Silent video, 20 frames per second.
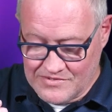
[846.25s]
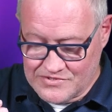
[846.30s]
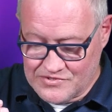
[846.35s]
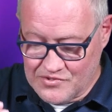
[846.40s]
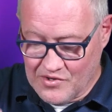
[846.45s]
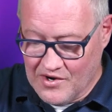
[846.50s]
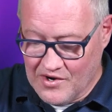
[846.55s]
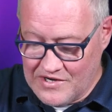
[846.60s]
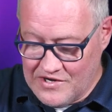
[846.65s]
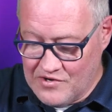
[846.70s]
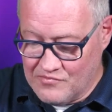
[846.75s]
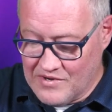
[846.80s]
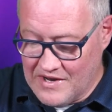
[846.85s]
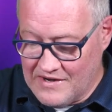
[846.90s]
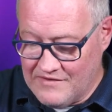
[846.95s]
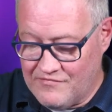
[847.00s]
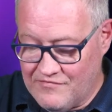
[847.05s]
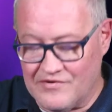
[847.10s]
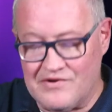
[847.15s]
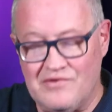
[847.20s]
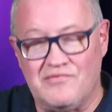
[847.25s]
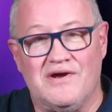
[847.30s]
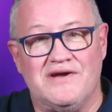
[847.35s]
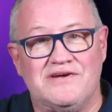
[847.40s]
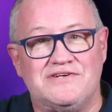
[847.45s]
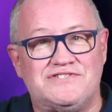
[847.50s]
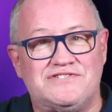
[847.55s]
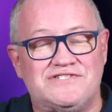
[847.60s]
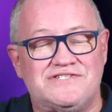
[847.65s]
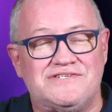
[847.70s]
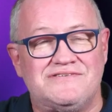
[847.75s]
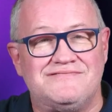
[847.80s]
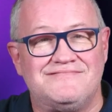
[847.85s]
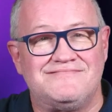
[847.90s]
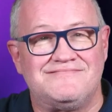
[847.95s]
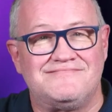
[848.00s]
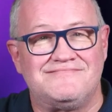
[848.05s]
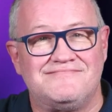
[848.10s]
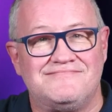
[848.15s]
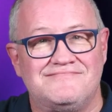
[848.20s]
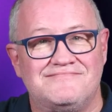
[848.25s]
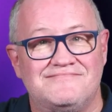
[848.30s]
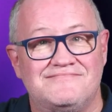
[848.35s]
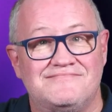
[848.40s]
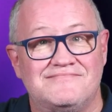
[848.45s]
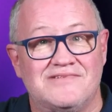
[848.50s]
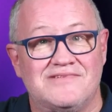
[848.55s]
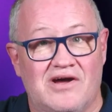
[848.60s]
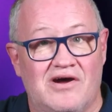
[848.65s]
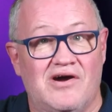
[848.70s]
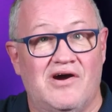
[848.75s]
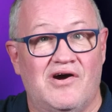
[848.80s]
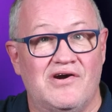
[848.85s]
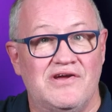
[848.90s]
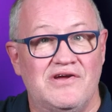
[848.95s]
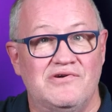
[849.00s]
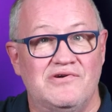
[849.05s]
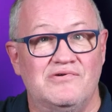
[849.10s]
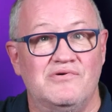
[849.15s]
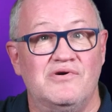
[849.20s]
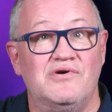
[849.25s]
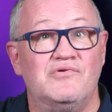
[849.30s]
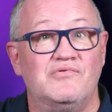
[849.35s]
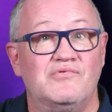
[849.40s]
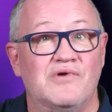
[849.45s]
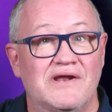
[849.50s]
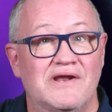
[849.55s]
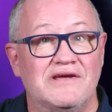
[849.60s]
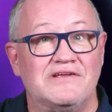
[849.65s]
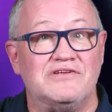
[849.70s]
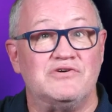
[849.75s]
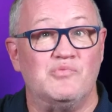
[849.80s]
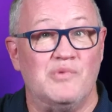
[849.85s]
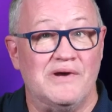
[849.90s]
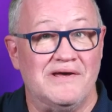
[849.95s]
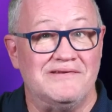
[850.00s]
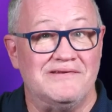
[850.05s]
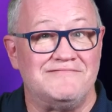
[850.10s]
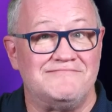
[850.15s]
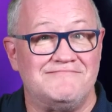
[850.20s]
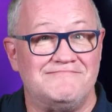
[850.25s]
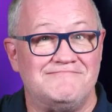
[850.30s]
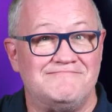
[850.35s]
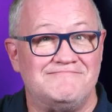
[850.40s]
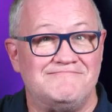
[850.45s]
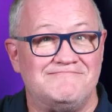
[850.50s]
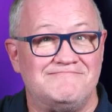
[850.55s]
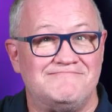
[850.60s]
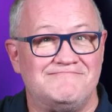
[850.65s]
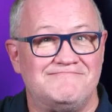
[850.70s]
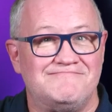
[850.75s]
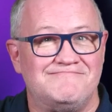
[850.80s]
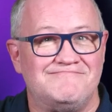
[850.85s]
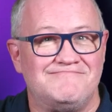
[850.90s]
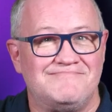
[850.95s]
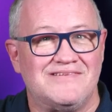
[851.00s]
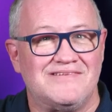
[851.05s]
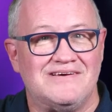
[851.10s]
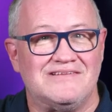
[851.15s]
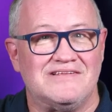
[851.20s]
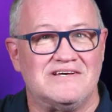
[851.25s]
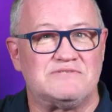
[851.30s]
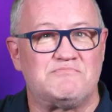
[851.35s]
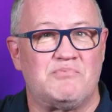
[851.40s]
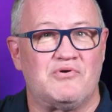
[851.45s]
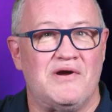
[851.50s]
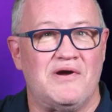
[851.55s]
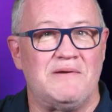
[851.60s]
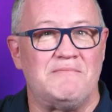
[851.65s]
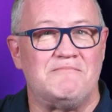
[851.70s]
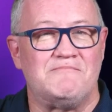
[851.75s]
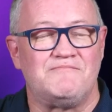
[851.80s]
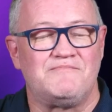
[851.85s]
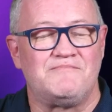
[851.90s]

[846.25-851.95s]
So, are you ready for your race? Are you running to win? Let's pray.